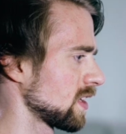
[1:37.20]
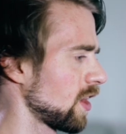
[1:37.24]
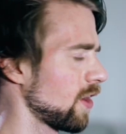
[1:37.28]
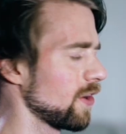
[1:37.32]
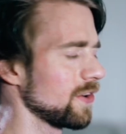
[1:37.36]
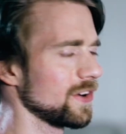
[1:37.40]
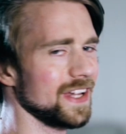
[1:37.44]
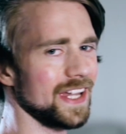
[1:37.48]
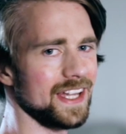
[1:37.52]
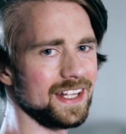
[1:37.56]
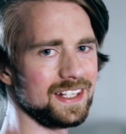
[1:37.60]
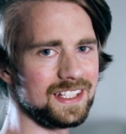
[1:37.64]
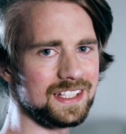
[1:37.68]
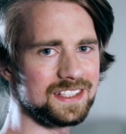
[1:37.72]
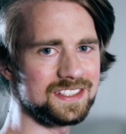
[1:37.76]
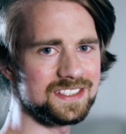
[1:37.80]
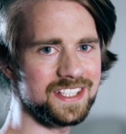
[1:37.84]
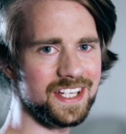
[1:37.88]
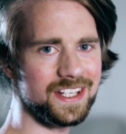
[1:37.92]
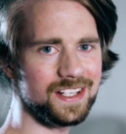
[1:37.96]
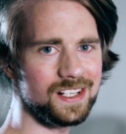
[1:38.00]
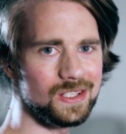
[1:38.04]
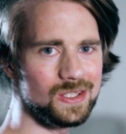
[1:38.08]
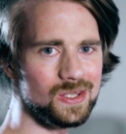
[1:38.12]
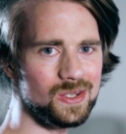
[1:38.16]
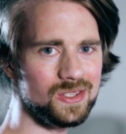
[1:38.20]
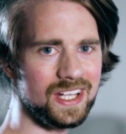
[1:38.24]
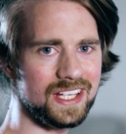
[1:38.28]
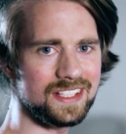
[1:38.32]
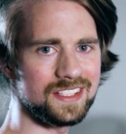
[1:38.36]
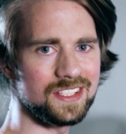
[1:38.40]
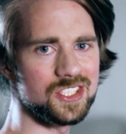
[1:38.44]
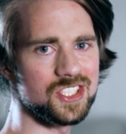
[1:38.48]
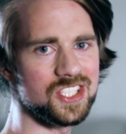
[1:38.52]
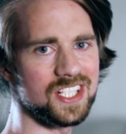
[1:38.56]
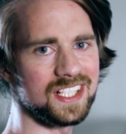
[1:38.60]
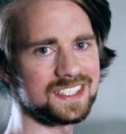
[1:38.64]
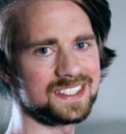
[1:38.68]
Okay, let's take a look
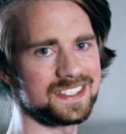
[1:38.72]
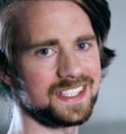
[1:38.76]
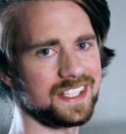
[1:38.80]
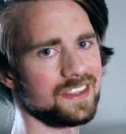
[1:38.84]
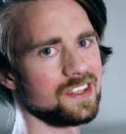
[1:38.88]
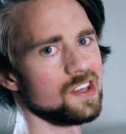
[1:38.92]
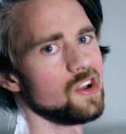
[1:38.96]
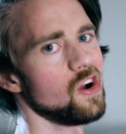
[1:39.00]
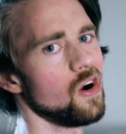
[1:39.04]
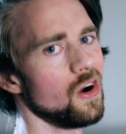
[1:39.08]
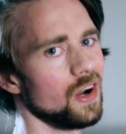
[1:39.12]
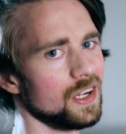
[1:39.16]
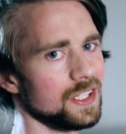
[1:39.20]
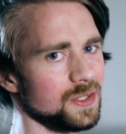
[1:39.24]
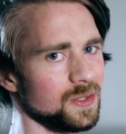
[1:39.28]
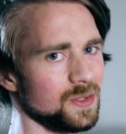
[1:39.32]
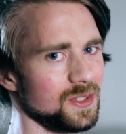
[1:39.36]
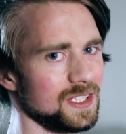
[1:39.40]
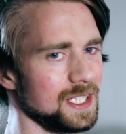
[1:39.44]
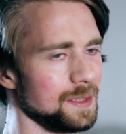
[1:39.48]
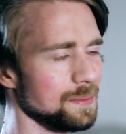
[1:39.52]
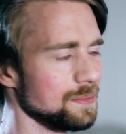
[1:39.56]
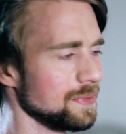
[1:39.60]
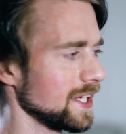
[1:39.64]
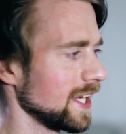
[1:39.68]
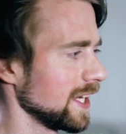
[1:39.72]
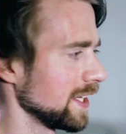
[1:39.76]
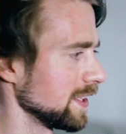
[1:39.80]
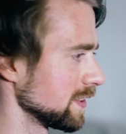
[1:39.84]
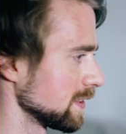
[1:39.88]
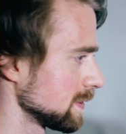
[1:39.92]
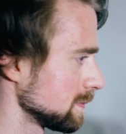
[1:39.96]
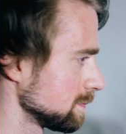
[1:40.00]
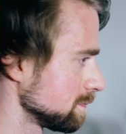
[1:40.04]
at adjusting the audio clip gain.